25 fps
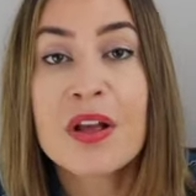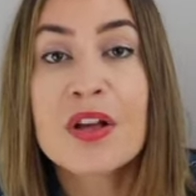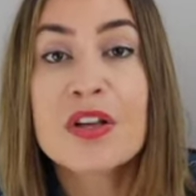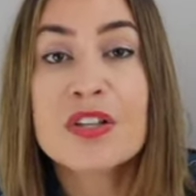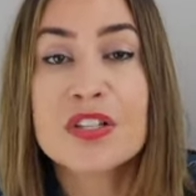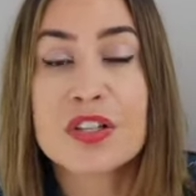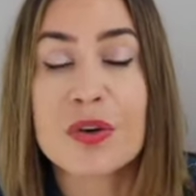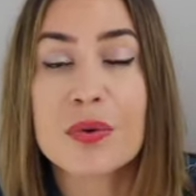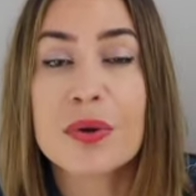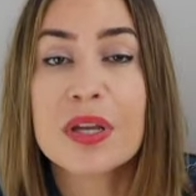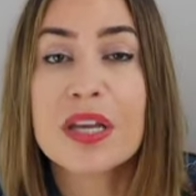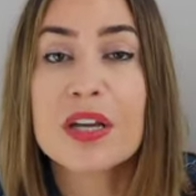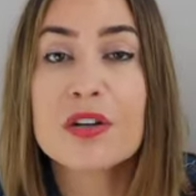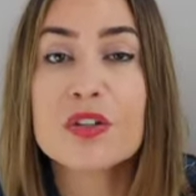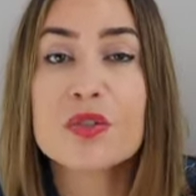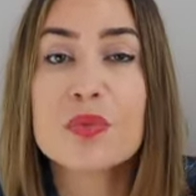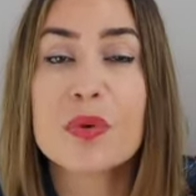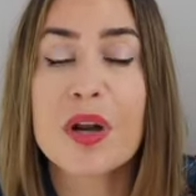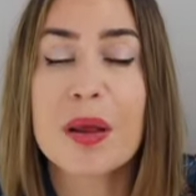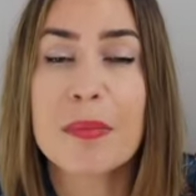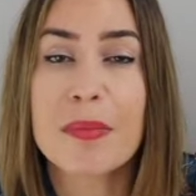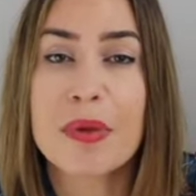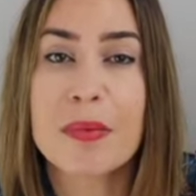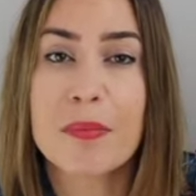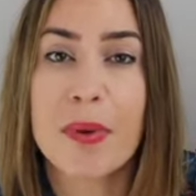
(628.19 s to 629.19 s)
So here's
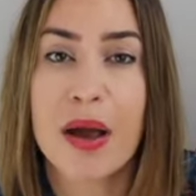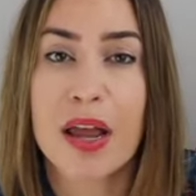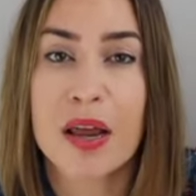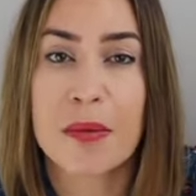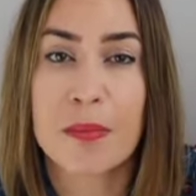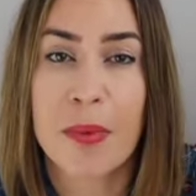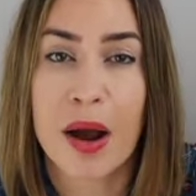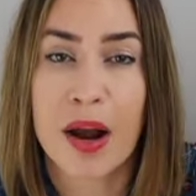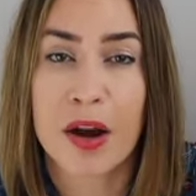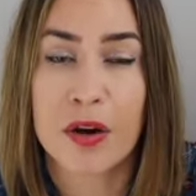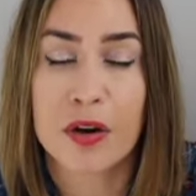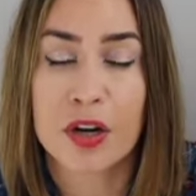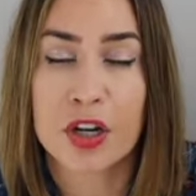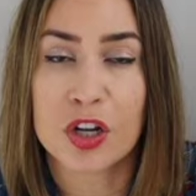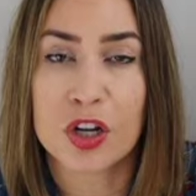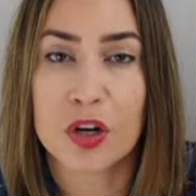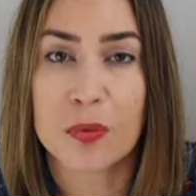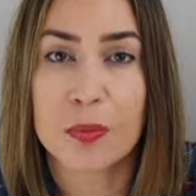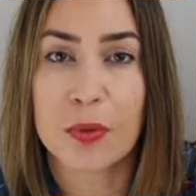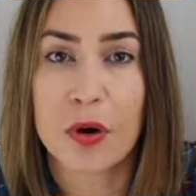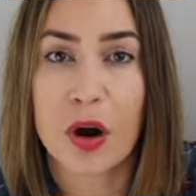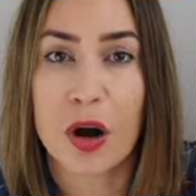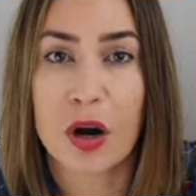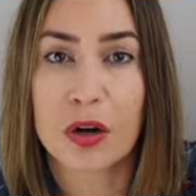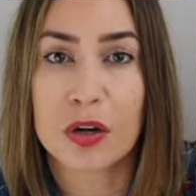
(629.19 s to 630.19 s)
what I mean by admiring your
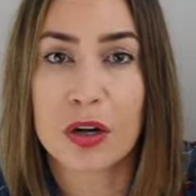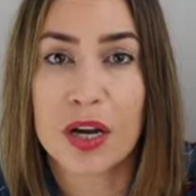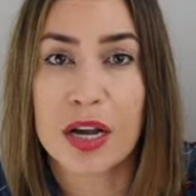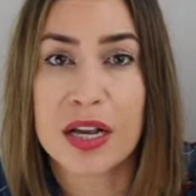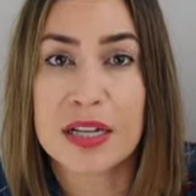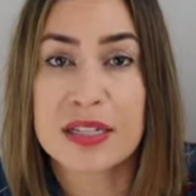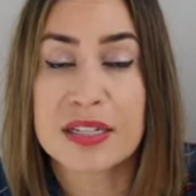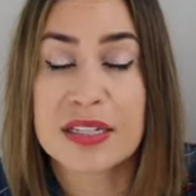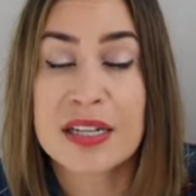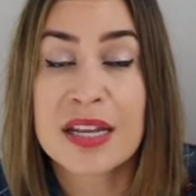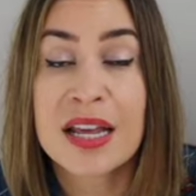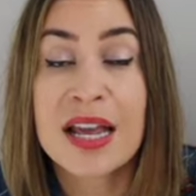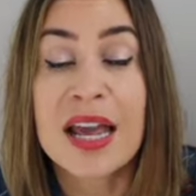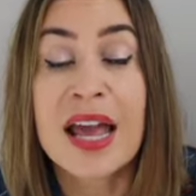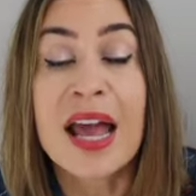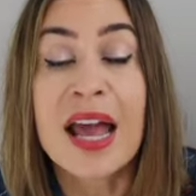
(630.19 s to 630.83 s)
progress.